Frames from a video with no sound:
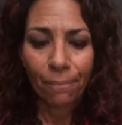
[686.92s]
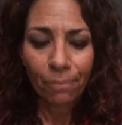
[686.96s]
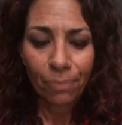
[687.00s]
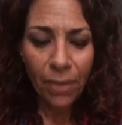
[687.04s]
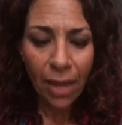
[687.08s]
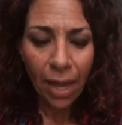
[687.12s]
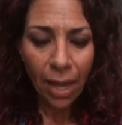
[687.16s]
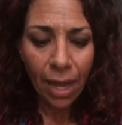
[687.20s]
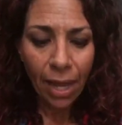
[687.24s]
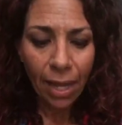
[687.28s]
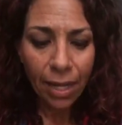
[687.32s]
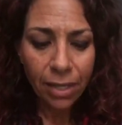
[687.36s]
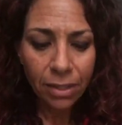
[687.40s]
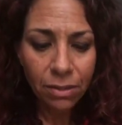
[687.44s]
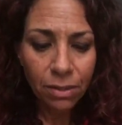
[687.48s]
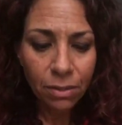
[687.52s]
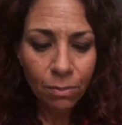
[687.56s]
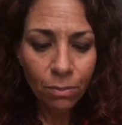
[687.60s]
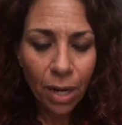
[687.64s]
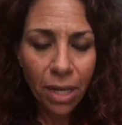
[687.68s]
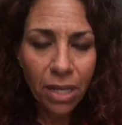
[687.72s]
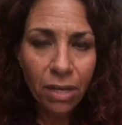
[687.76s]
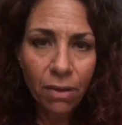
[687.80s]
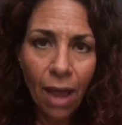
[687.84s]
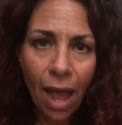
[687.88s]
And
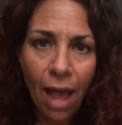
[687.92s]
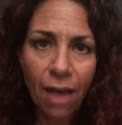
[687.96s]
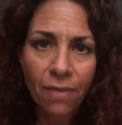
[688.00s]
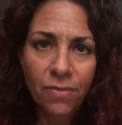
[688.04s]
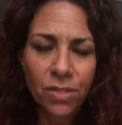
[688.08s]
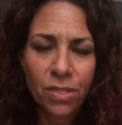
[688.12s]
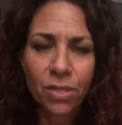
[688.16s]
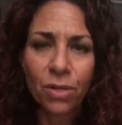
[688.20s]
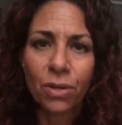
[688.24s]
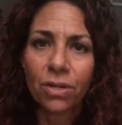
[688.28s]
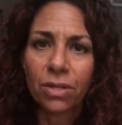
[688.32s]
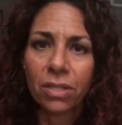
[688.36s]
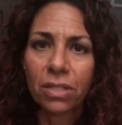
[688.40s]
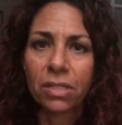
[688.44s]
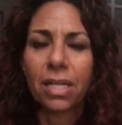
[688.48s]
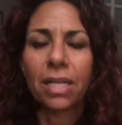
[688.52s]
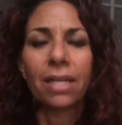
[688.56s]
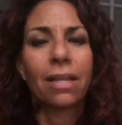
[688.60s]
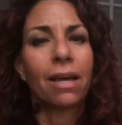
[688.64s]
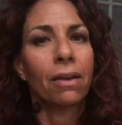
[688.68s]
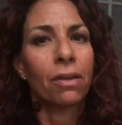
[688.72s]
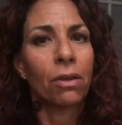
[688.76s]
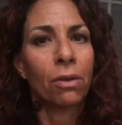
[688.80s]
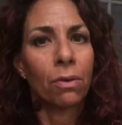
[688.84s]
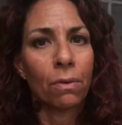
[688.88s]
when you have certainty
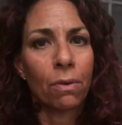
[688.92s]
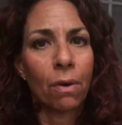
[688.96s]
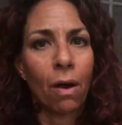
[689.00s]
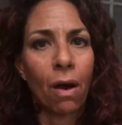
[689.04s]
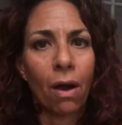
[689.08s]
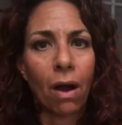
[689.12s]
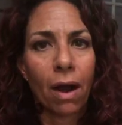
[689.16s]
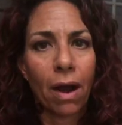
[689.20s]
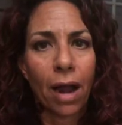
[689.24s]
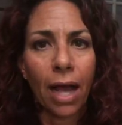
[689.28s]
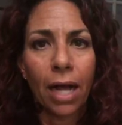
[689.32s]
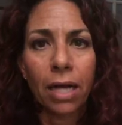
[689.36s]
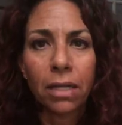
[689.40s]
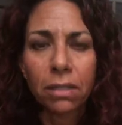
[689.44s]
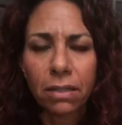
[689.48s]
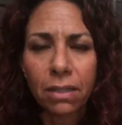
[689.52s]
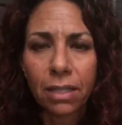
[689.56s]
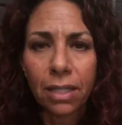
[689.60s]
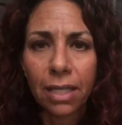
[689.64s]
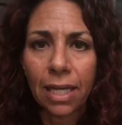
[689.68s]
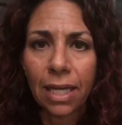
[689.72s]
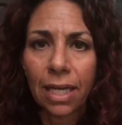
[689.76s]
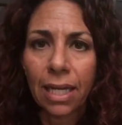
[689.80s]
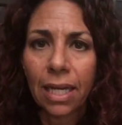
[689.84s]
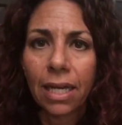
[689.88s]
that you are
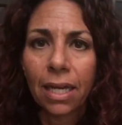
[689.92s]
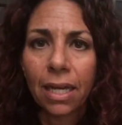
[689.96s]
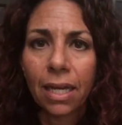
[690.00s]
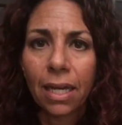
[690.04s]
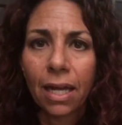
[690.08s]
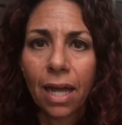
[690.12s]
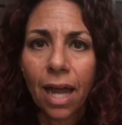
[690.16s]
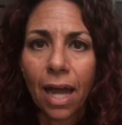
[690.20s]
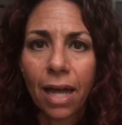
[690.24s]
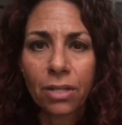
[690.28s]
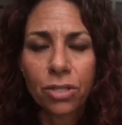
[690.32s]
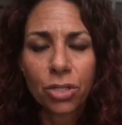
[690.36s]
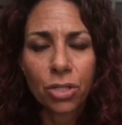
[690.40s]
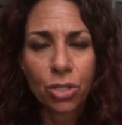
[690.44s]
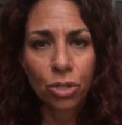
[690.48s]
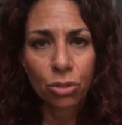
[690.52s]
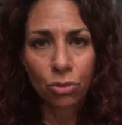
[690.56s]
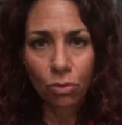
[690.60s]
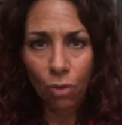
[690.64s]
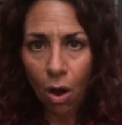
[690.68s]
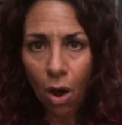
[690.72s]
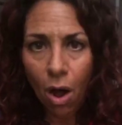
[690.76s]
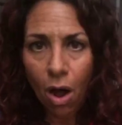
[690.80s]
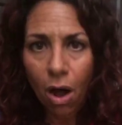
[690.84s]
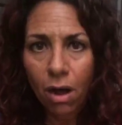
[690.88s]
healthy and
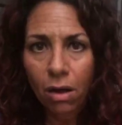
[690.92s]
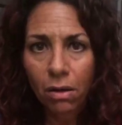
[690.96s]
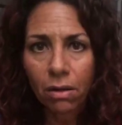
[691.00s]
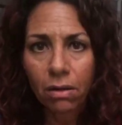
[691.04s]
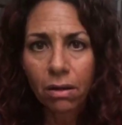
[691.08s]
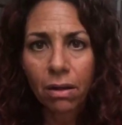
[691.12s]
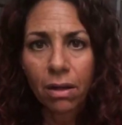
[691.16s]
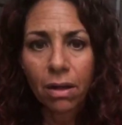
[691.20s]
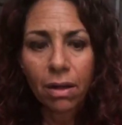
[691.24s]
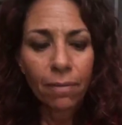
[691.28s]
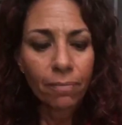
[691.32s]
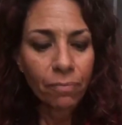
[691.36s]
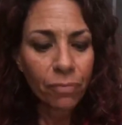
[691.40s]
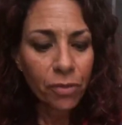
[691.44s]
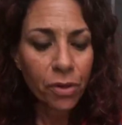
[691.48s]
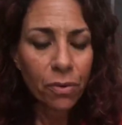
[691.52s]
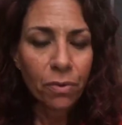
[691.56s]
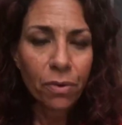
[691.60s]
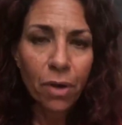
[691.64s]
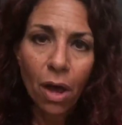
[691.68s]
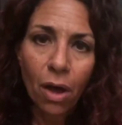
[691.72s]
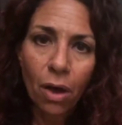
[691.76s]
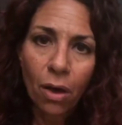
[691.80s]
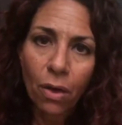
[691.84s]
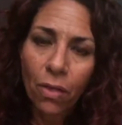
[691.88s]
strong, you
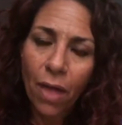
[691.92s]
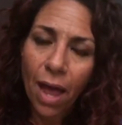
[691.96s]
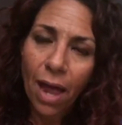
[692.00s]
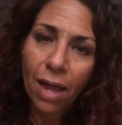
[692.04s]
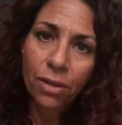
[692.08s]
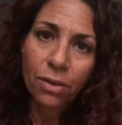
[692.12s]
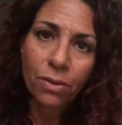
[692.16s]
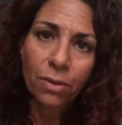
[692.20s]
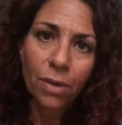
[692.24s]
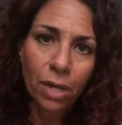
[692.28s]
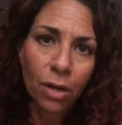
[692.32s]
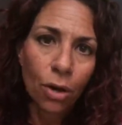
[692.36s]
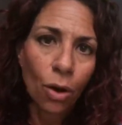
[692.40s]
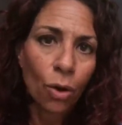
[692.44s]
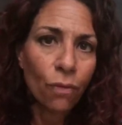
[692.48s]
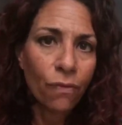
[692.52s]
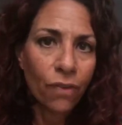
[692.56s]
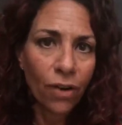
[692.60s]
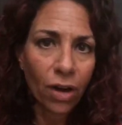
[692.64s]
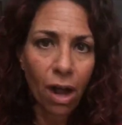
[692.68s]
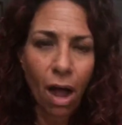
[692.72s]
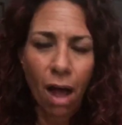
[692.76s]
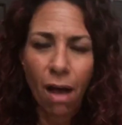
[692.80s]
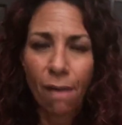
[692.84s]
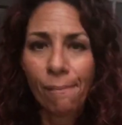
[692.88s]
know that you can
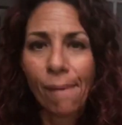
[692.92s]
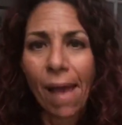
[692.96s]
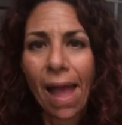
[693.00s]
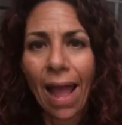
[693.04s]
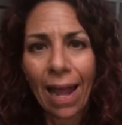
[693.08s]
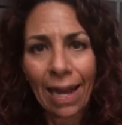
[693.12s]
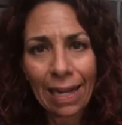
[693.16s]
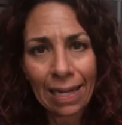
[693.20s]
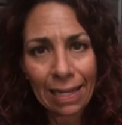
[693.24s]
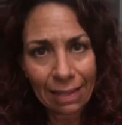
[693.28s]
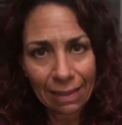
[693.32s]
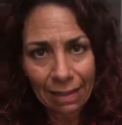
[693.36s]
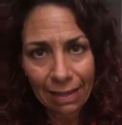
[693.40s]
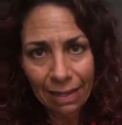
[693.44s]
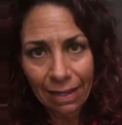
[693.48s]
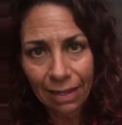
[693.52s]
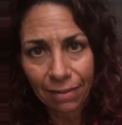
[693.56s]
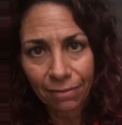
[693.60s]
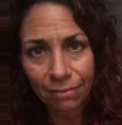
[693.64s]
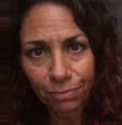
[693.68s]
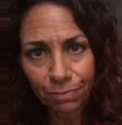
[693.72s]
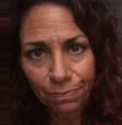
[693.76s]
overcome anything.